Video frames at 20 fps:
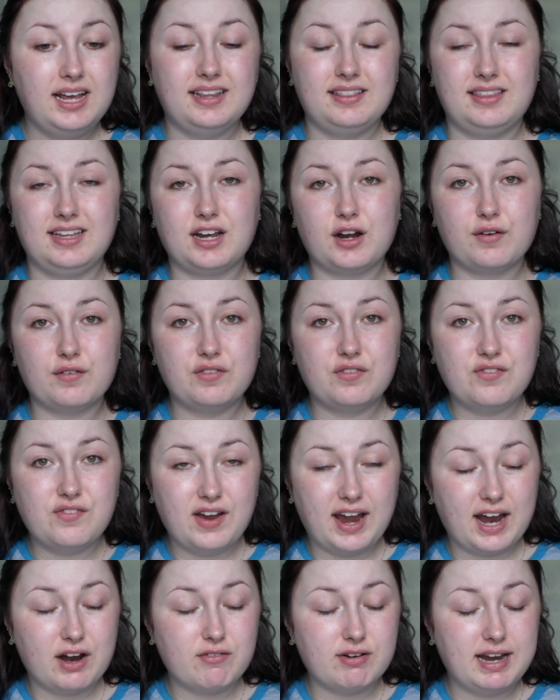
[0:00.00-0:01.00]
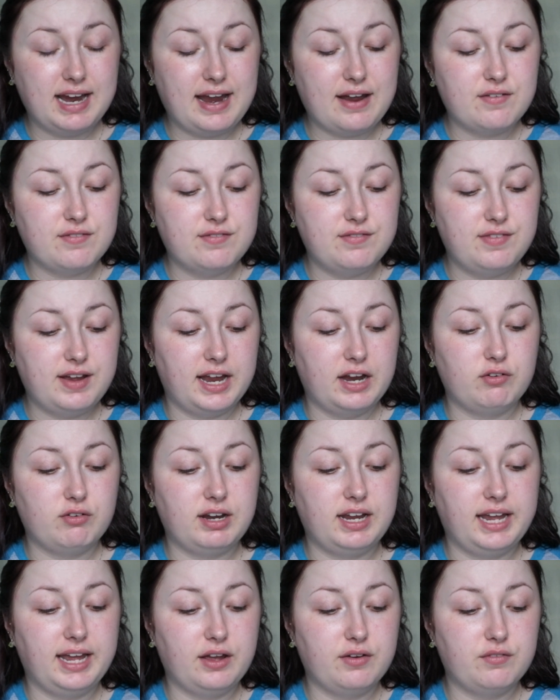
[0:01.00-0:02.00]
They are very,
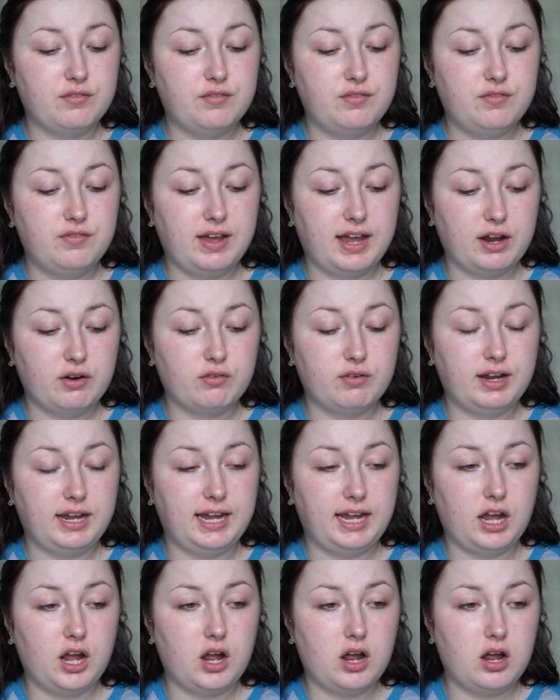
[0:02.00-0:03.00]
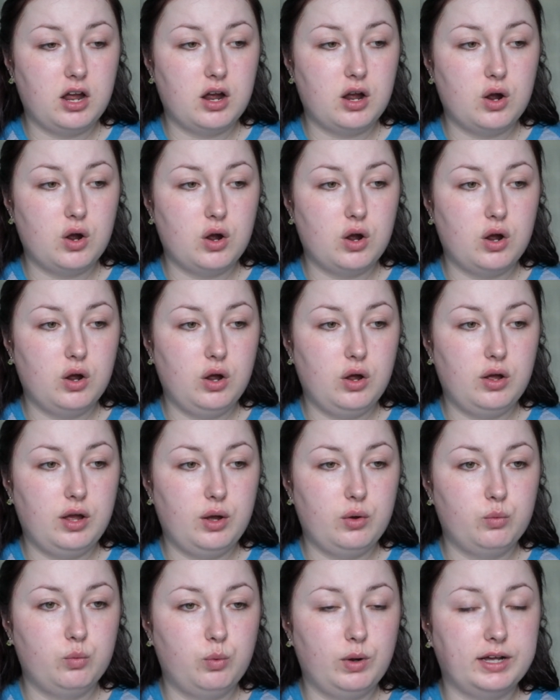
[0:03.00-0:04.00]
very, very
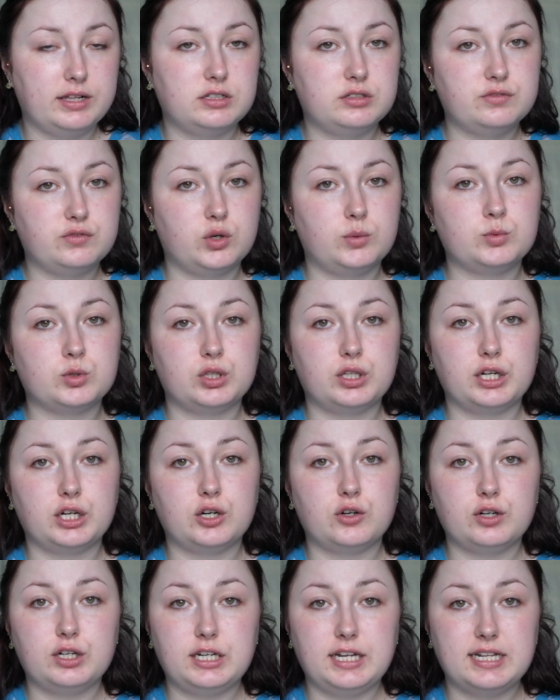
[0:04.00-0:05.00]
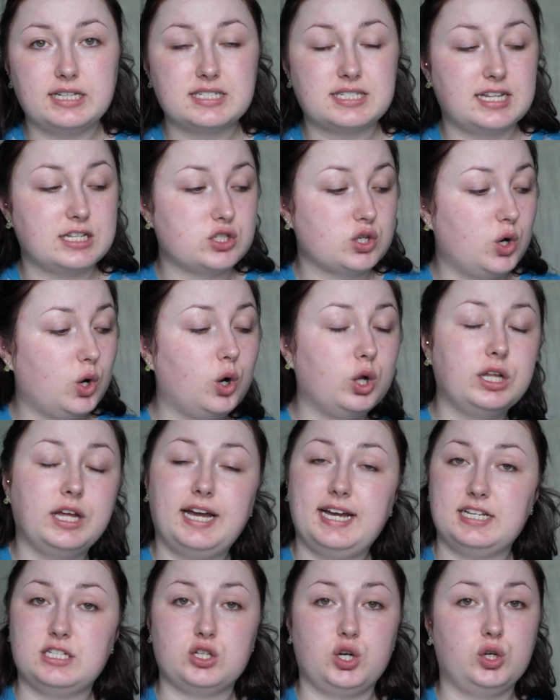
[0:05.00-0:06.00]
well informed on their ingredients. That's all
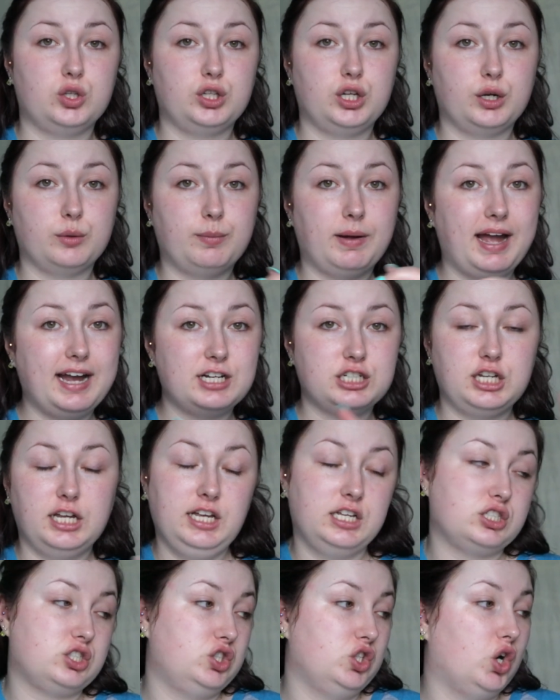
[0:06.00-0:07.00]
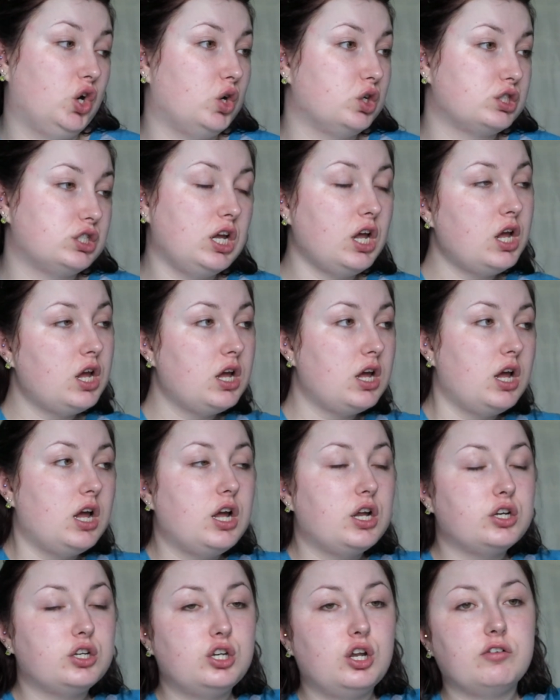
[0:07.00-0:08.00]
it is on their packaging. It's not
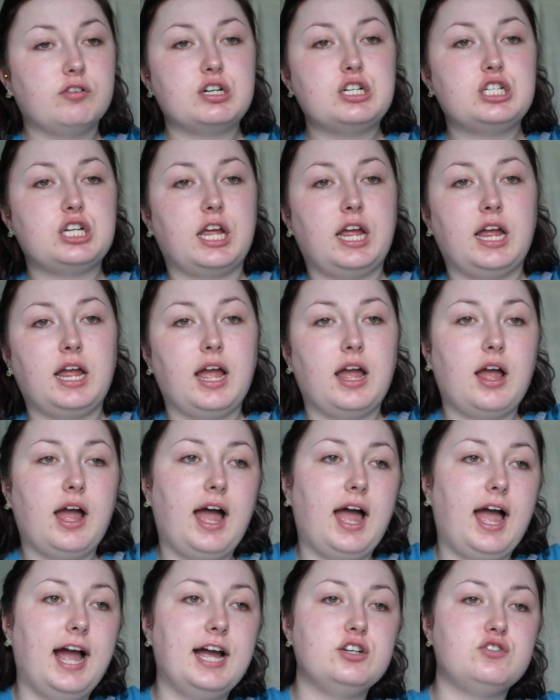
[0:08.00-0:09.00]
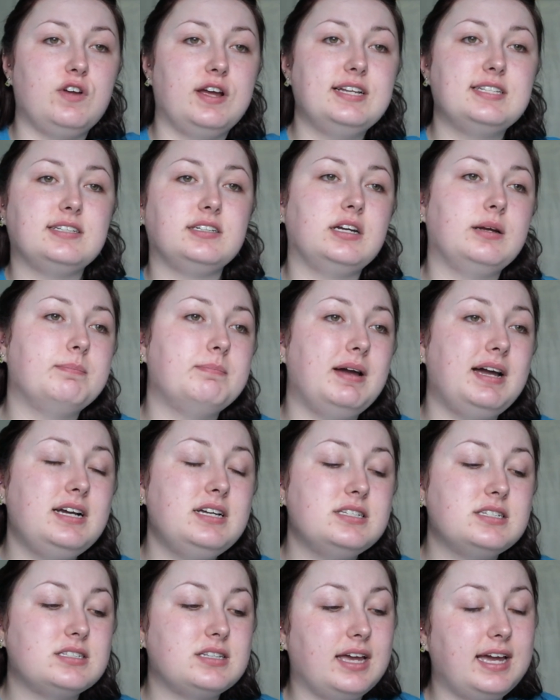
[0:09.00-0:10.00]
nourishing, hydrating
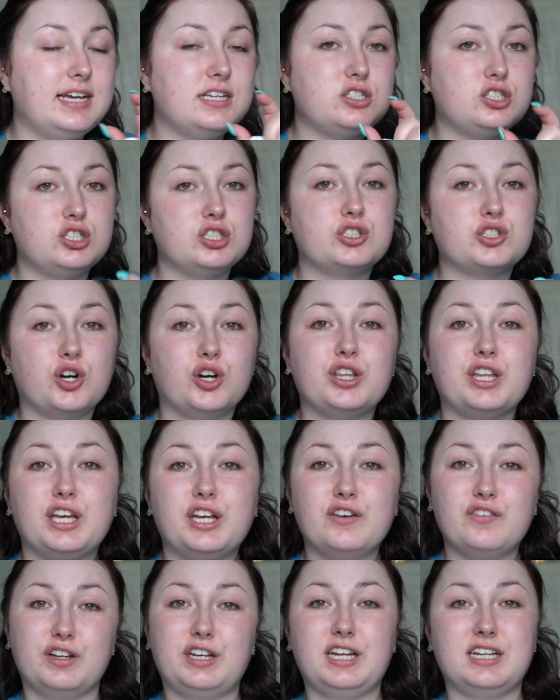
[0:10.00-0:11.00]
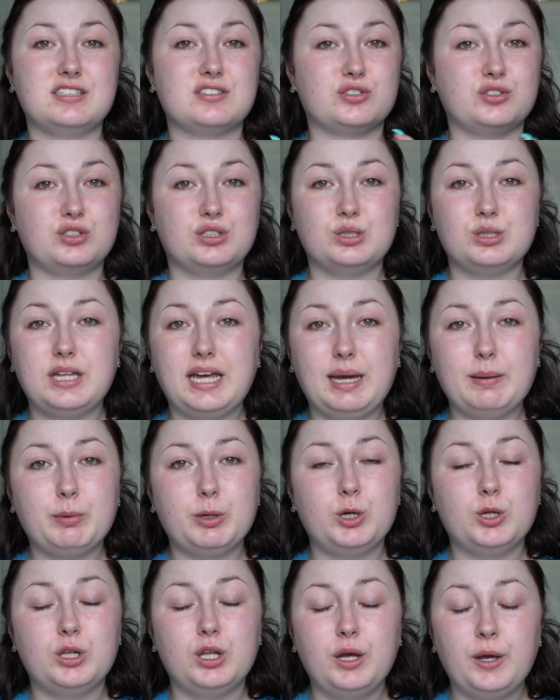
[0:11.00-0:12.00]
mist. It's just got the ingredients on the
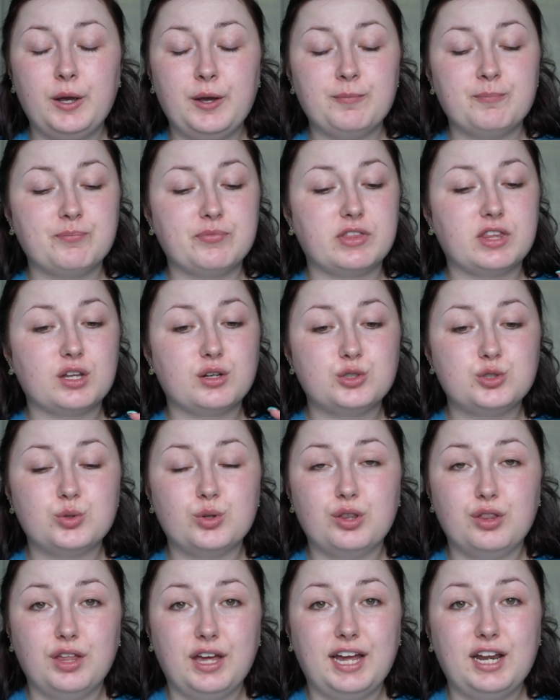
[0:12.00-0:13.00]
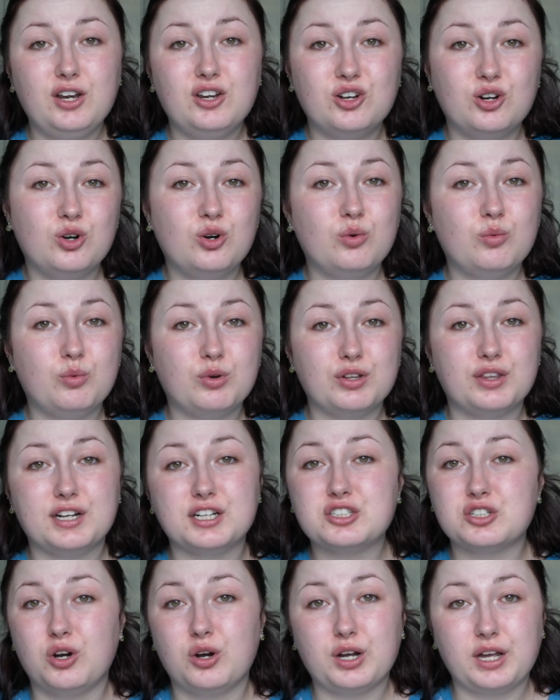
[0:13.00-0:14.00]
label, so they know what they're
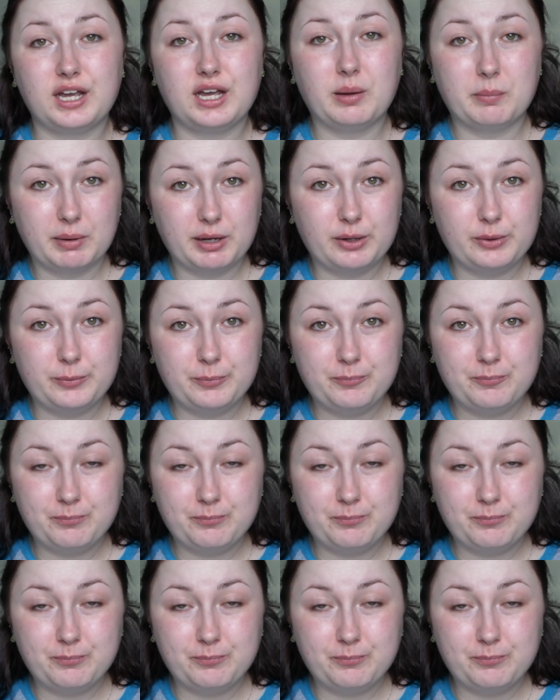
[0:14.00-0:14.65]
talking about.